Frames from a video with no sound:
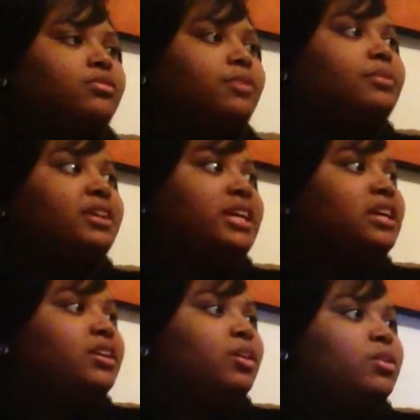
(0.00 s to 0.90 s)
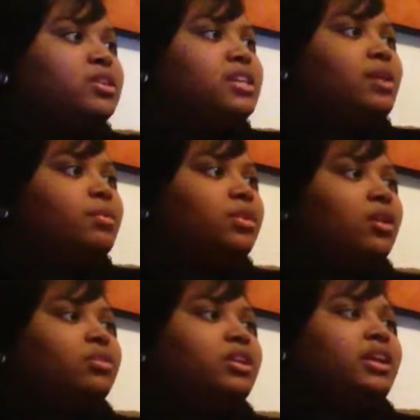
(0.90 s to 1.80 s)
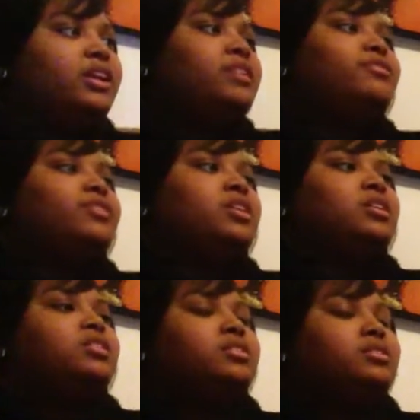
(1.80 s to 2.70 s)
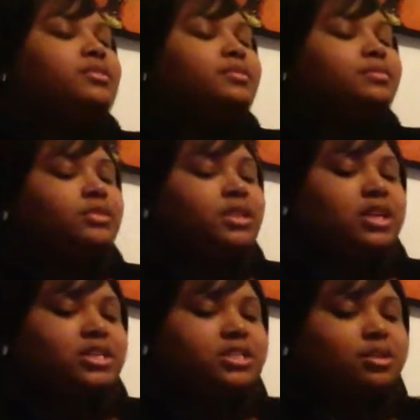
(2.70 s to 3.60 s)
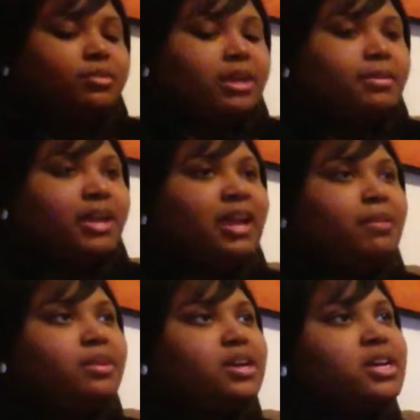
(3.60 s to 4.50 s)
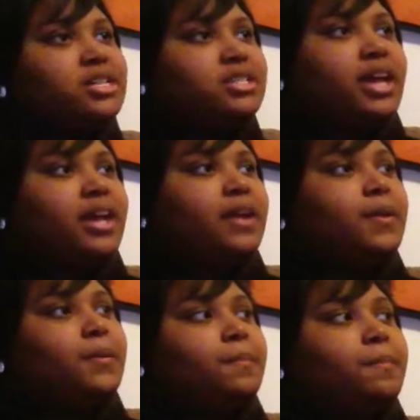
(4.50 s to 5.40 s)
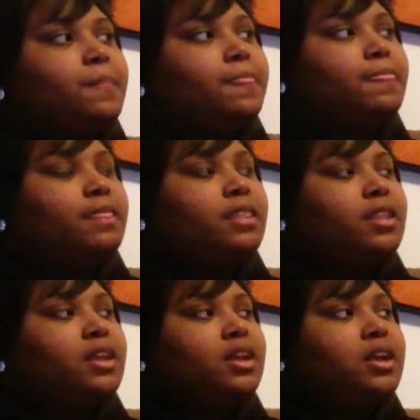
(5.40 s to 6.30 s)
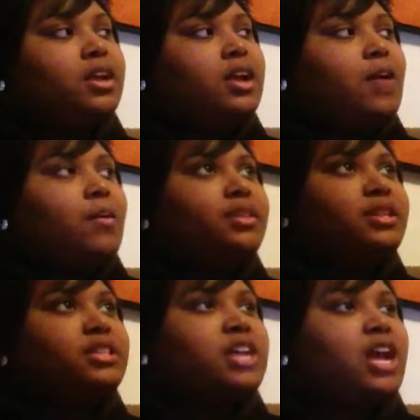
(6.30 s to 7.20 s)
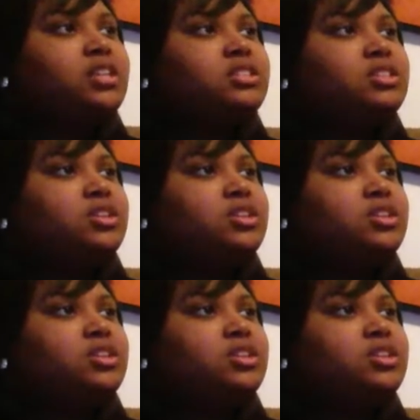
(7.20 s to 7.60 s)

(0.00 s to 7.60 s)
from the get go because they will know that they're a different color. So maybe, and because like I want the child to